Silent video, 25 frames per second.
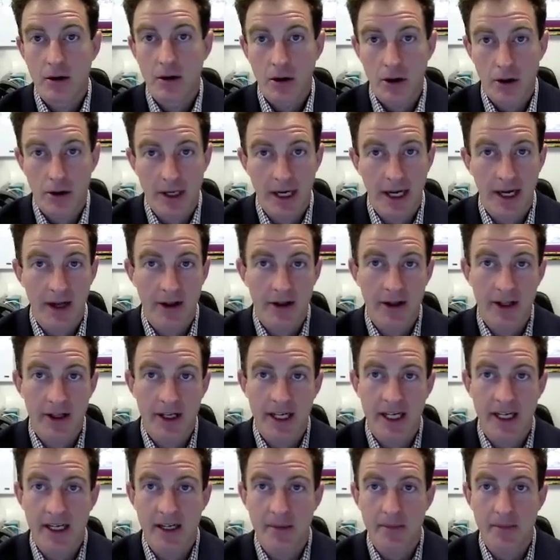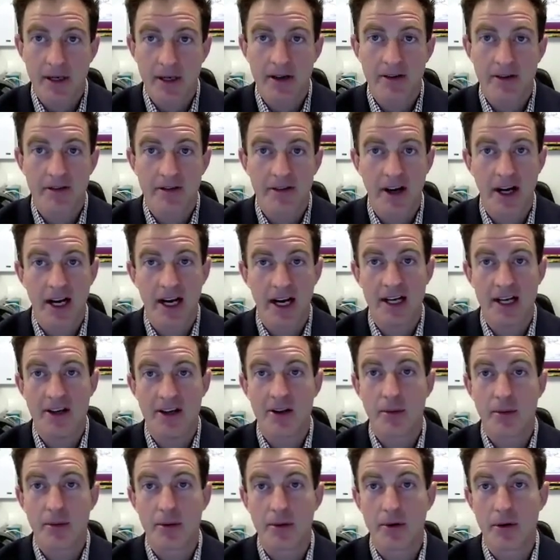clonality can be
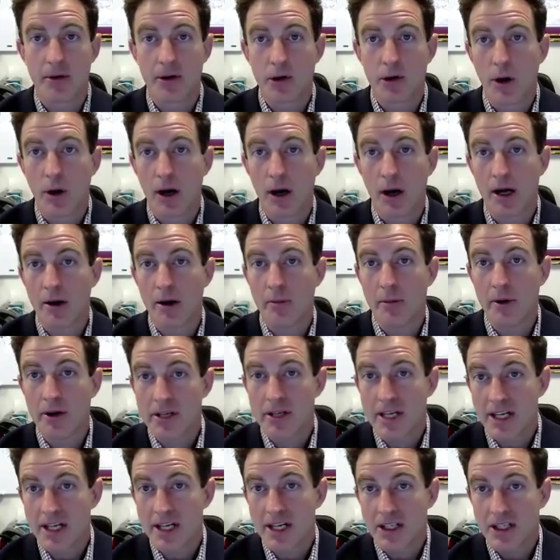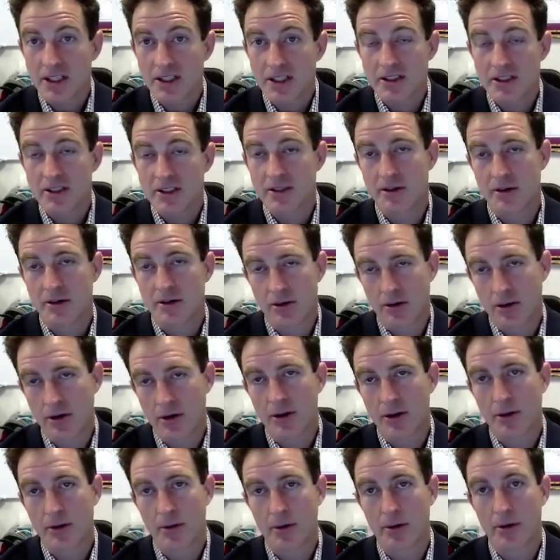defined through acquired mutations
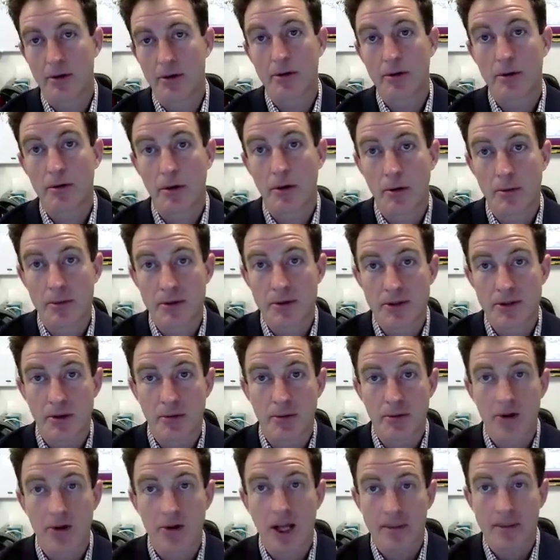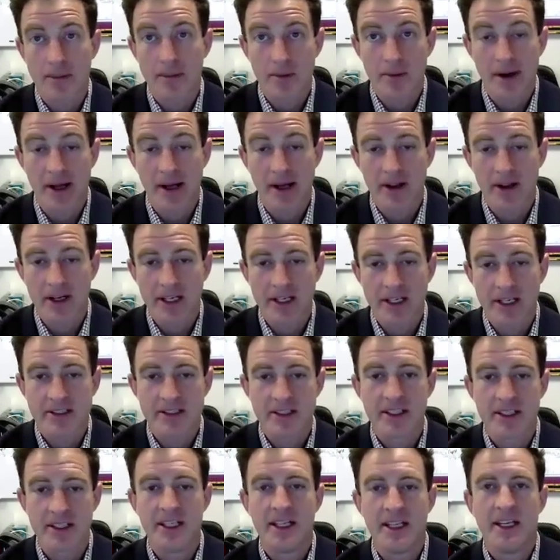or through chromosomal
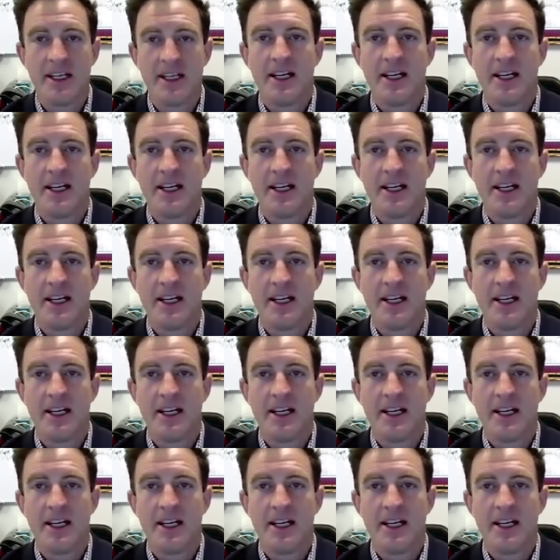abnormalities.